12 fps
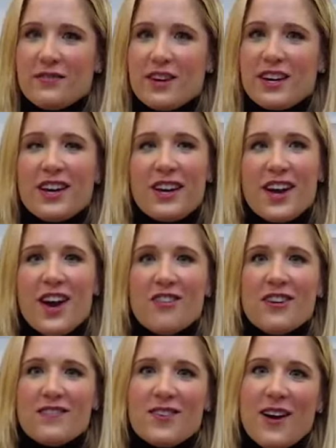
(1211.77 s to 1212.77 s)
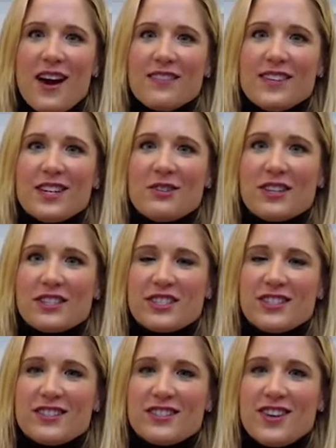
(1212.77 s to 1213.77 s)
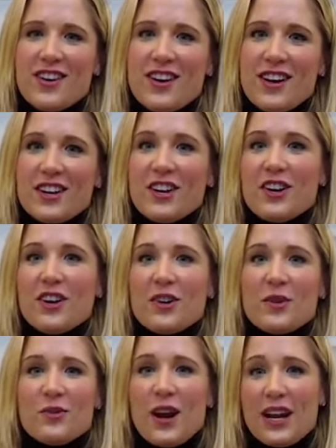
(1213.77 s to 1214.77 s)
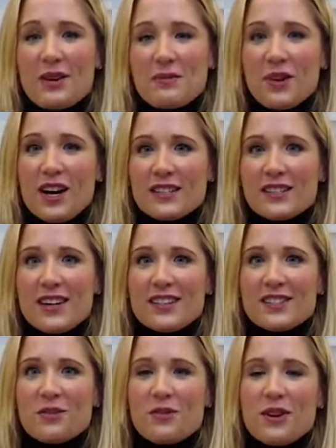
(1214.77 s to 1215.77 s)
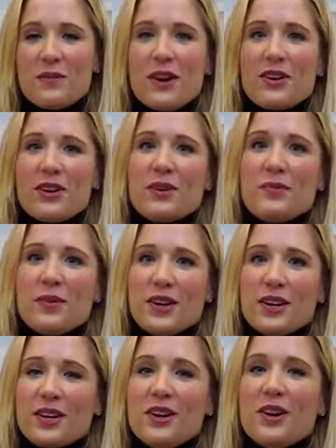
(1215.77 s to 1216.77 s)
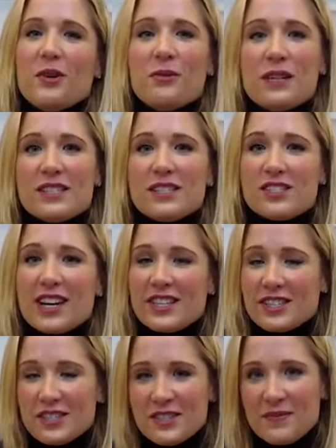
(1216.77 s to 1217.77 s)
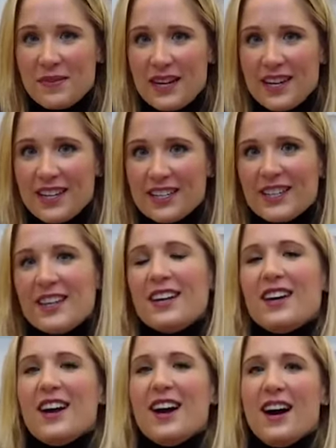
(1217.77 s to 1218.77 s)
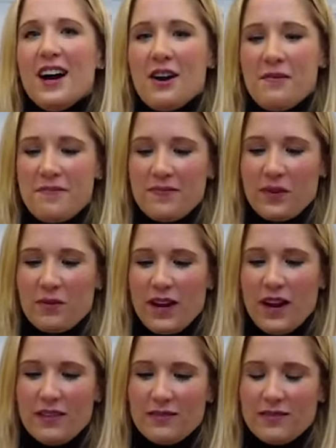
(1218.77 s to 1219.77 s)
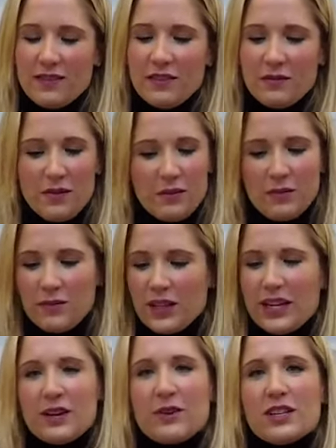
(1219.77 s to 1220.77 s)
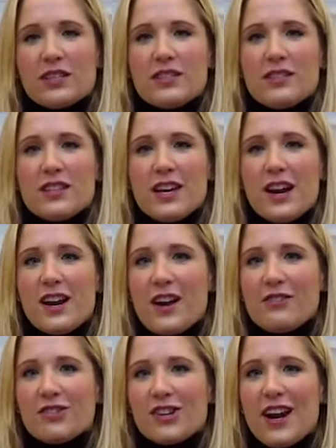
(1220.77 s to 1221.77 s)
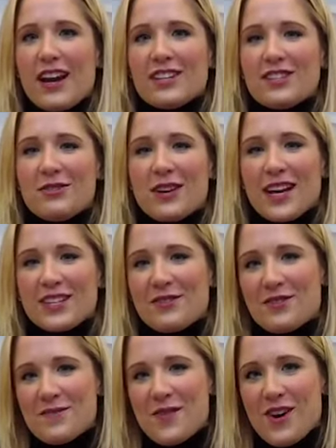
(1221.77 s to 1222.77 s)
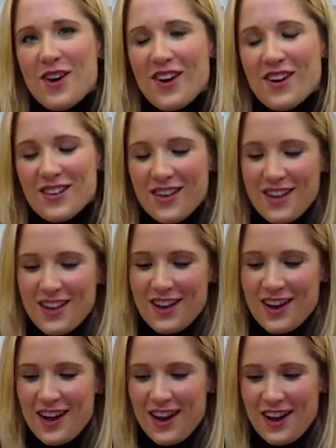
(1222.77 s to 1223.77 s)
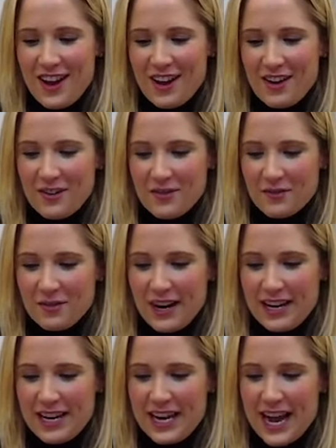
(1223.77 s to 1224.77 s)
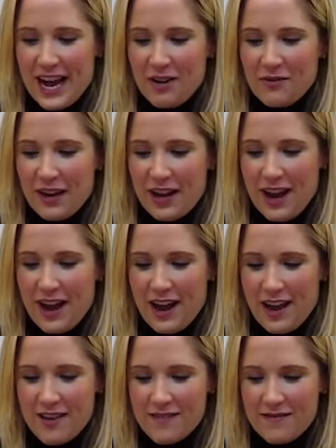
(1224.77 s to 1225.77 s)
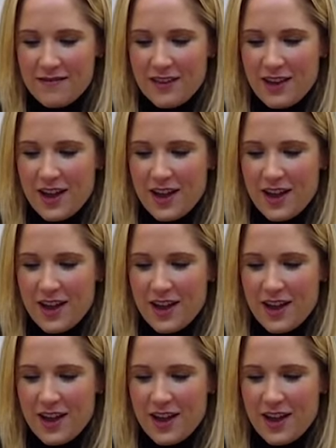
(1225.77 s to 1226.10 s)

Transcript: for Kio if you have any questions on her writing process or about her book, When Strangers Meet. We have plenty of questions here, and I will try to get to them all. Right now we have,